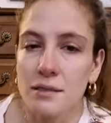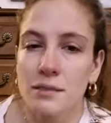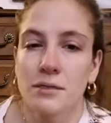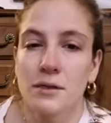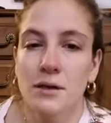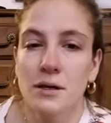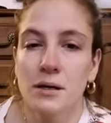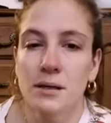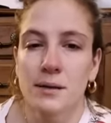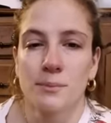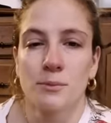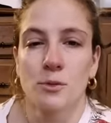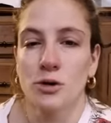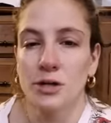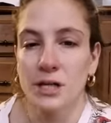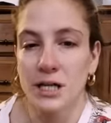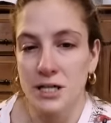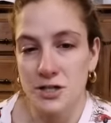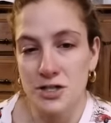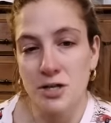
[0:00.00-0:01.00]
the
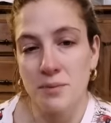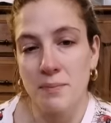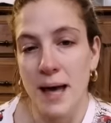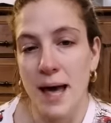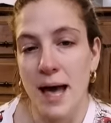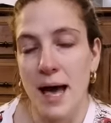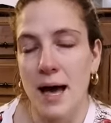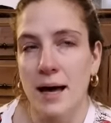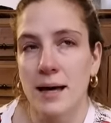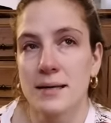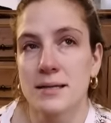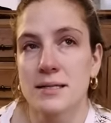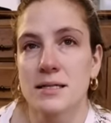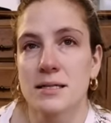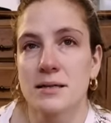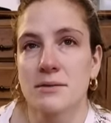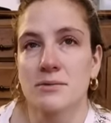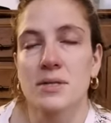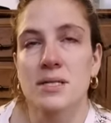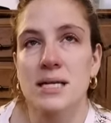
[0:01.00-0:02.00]
morning she passed,
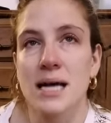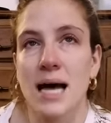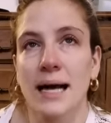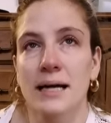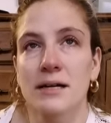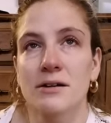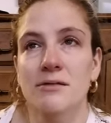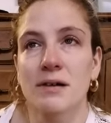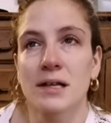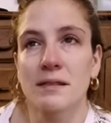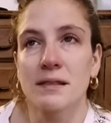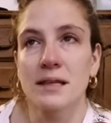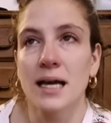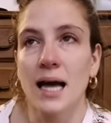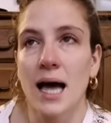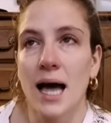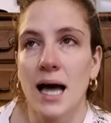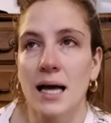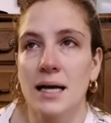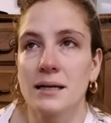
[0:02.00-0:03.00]
it was kind of at the
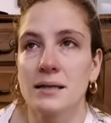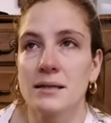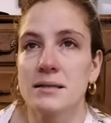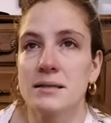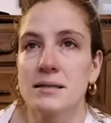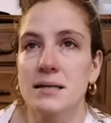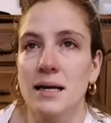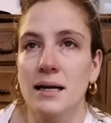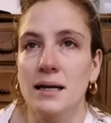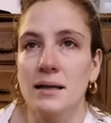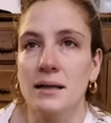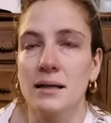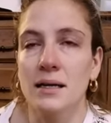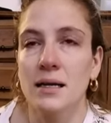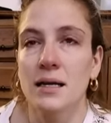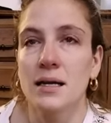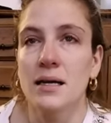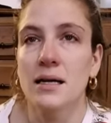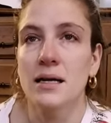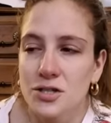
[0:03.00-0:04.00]
end, and
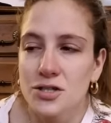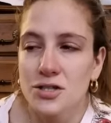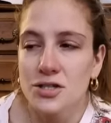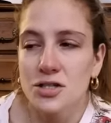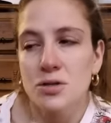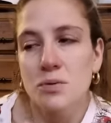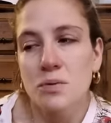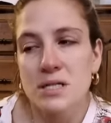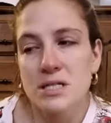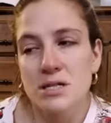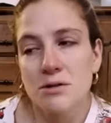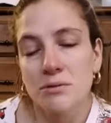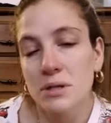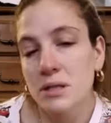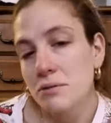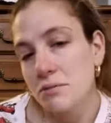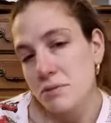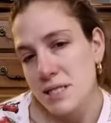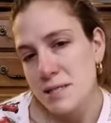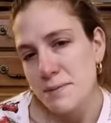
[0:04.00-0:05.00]
she wasn't
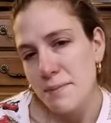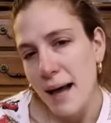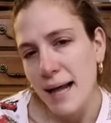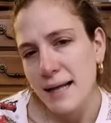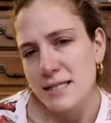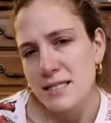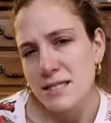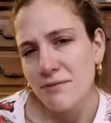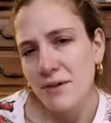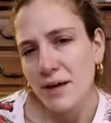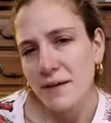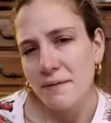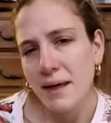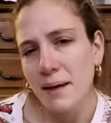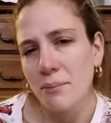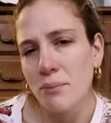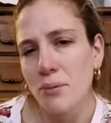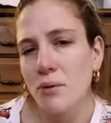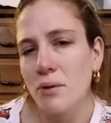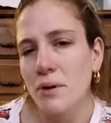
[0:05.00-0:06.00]
really responsive at
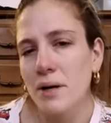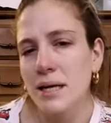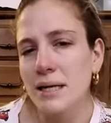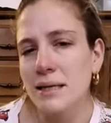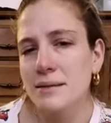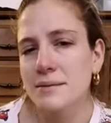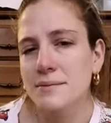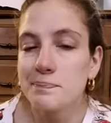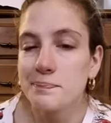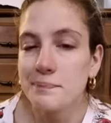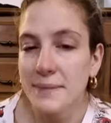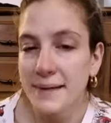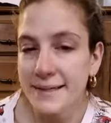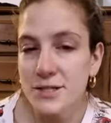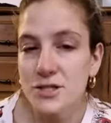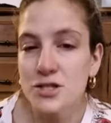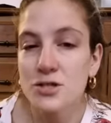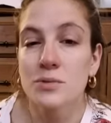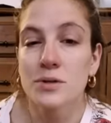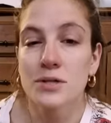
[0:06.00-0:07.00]
that point, but
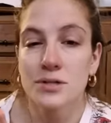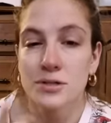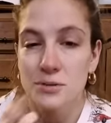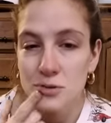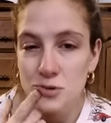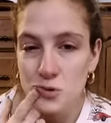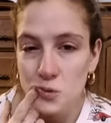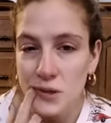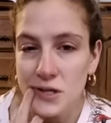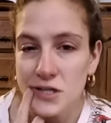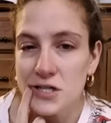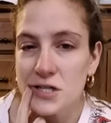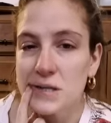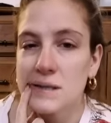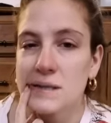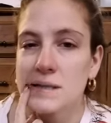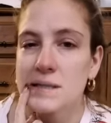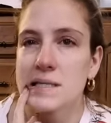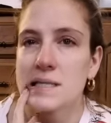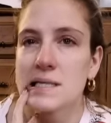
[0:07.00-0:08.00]
she would do
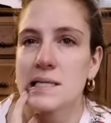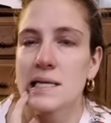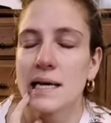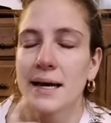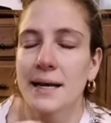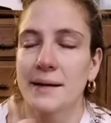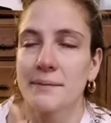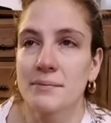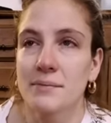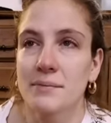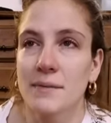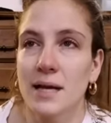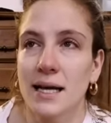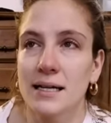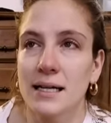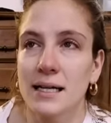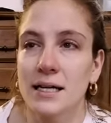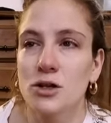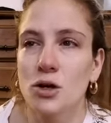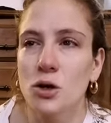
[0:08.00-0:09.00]
twitches and,
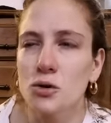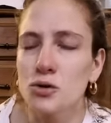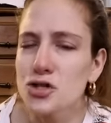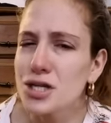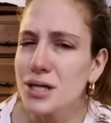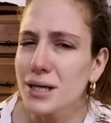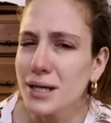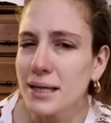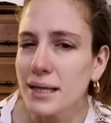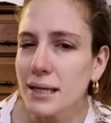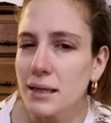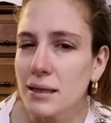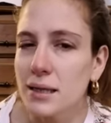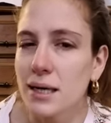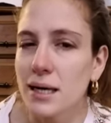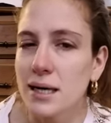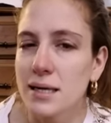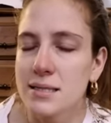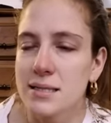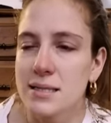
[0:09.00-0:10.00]
and I know she could hear
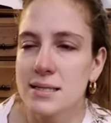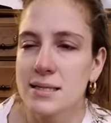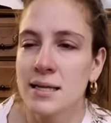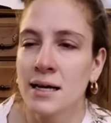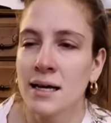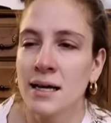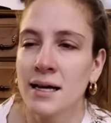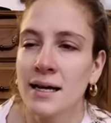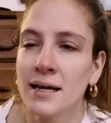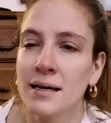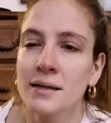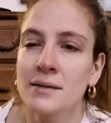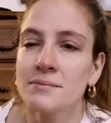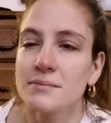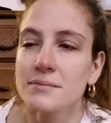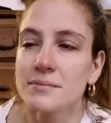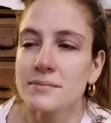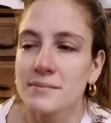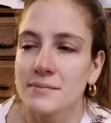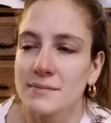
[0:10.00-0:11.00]
us.
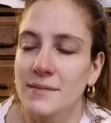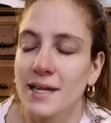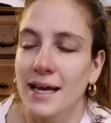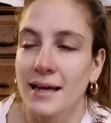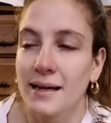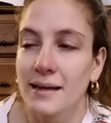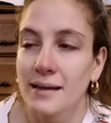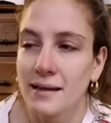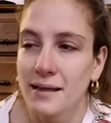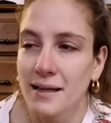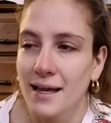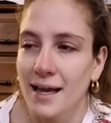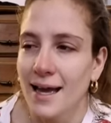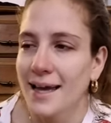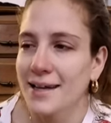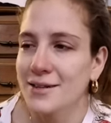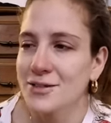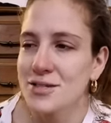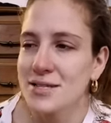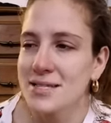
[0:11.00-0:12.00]
And
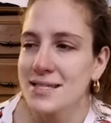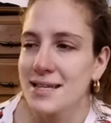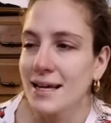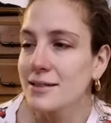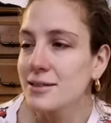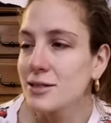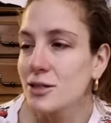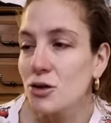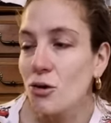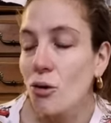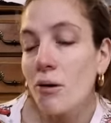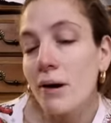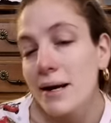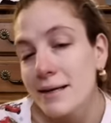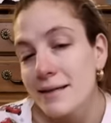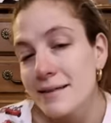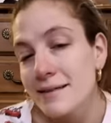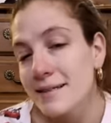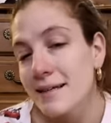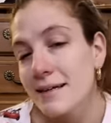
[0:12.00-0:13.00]
I just said, Lenore, I
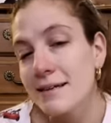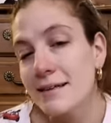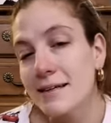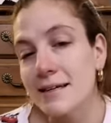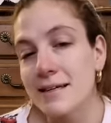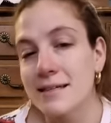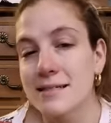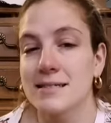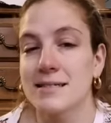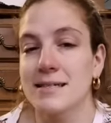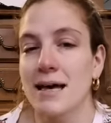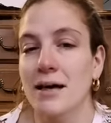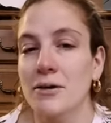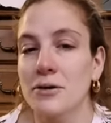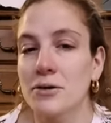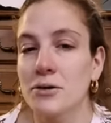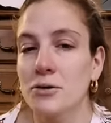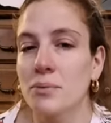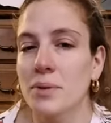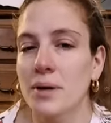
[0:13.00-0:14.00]
didn't get to tell
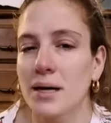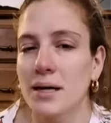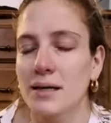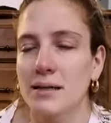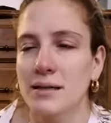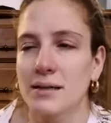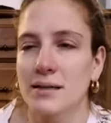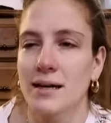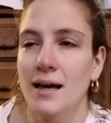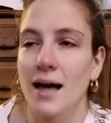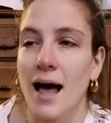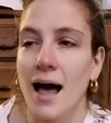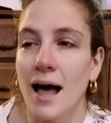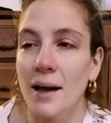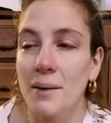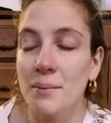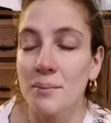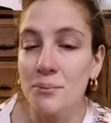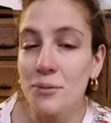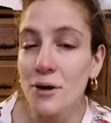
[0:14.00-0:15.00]
you, but
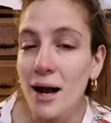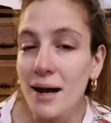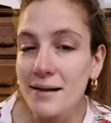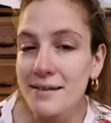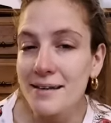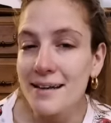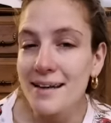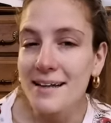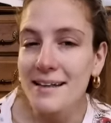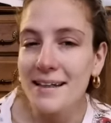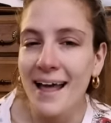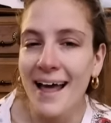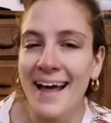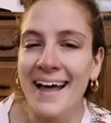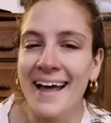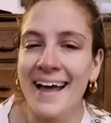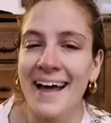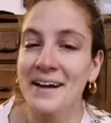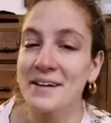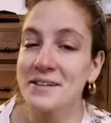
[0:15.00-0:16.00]
I'm pregnant.
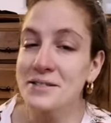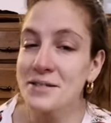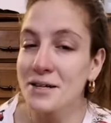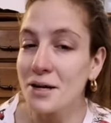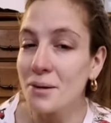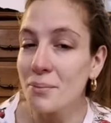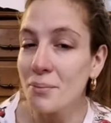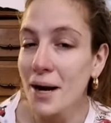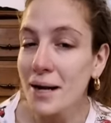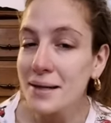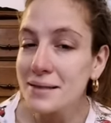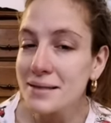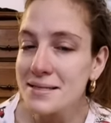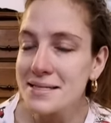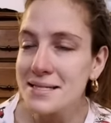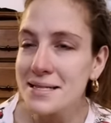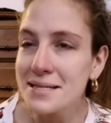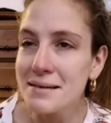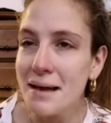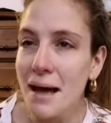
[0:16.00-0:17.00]
I took a
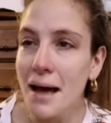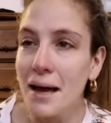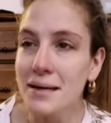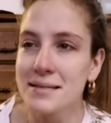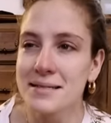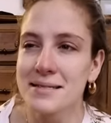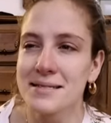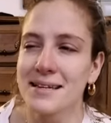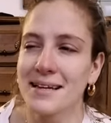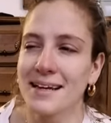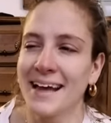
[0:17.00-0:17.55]
pregnancy test.